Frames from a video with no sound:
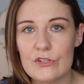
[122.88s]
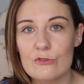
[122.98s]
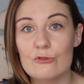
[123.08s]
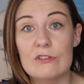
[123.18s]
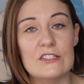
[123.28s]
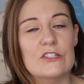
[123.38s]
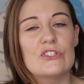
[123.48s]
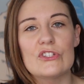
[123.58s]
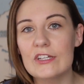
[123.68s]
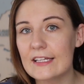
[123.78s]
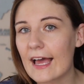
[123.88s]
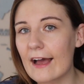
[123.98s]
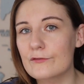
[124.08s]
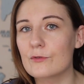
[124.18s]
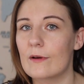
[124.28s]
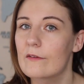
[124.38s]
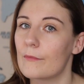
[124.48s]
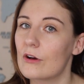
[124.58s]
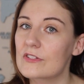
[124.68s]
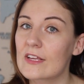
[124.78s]
social distance, you're going to have to wear a
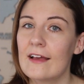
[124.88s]
mask.